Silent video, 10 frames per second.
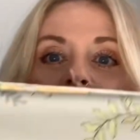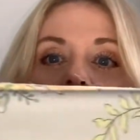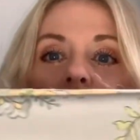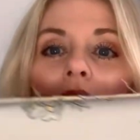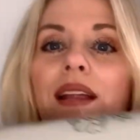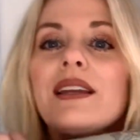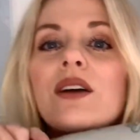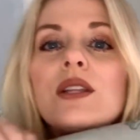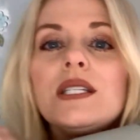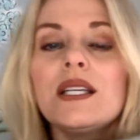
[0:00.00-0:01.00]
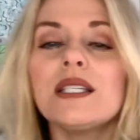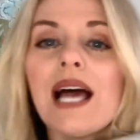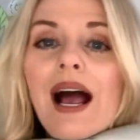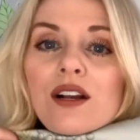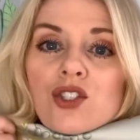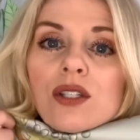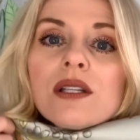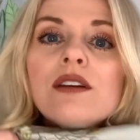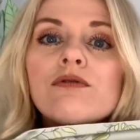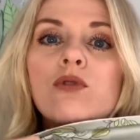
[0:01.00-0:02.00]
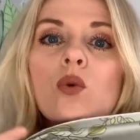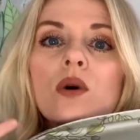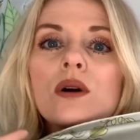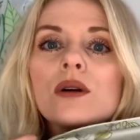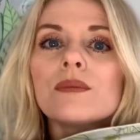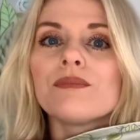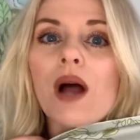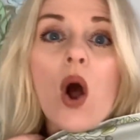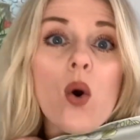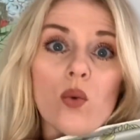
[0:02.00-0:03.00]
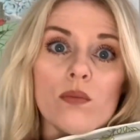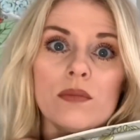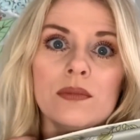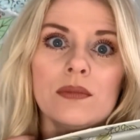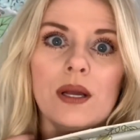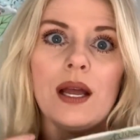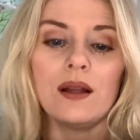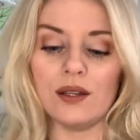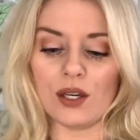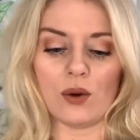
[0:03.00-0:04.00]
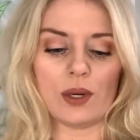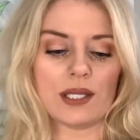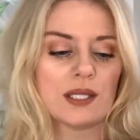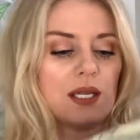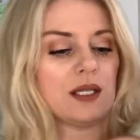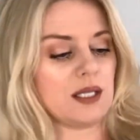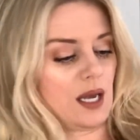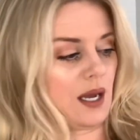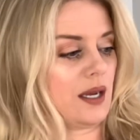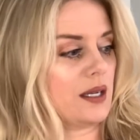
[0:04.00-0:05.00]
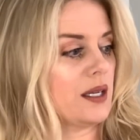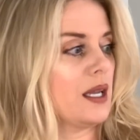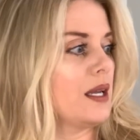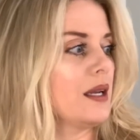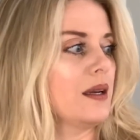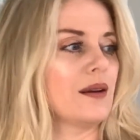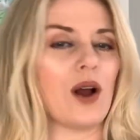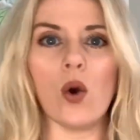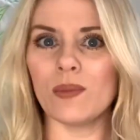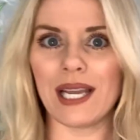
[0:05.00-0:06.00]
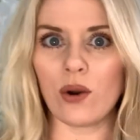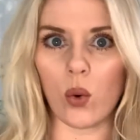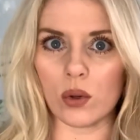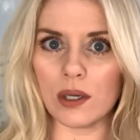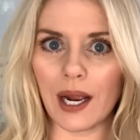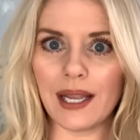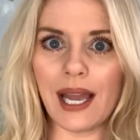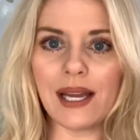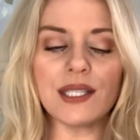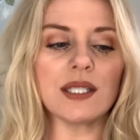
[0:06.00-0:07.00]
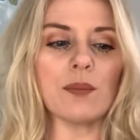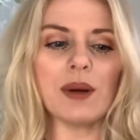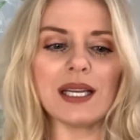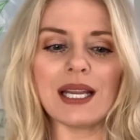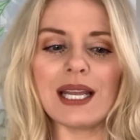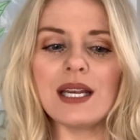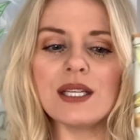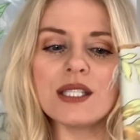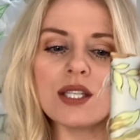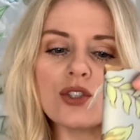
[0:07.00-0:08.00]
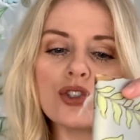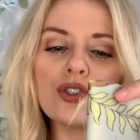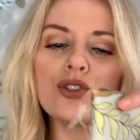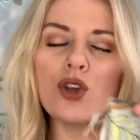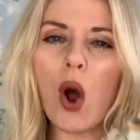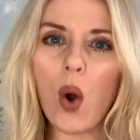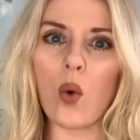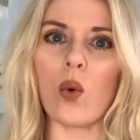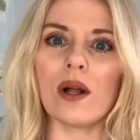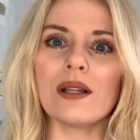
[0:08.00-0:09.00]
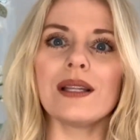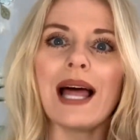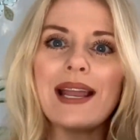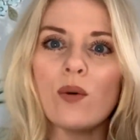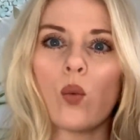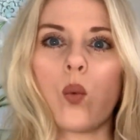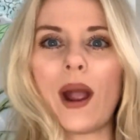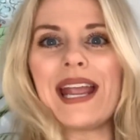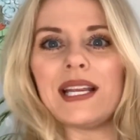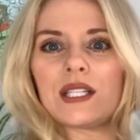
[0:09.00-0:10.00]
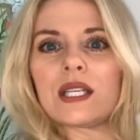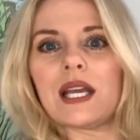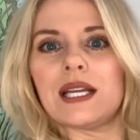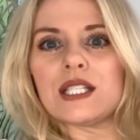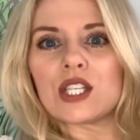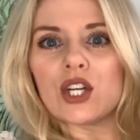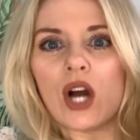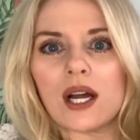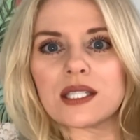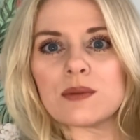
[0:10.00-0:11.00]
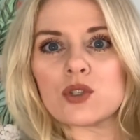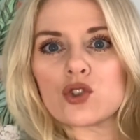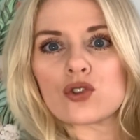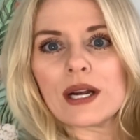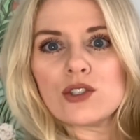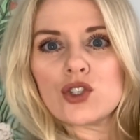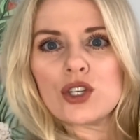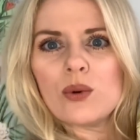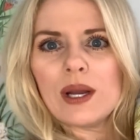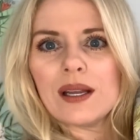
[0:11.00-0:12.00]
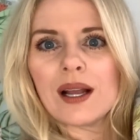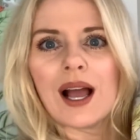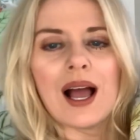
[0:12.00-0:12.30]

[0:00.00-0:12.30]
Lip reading: Okay, now this is actually for home. You know, it's a home decor, I guess, but it is so lightweight and it's got some stretch to it.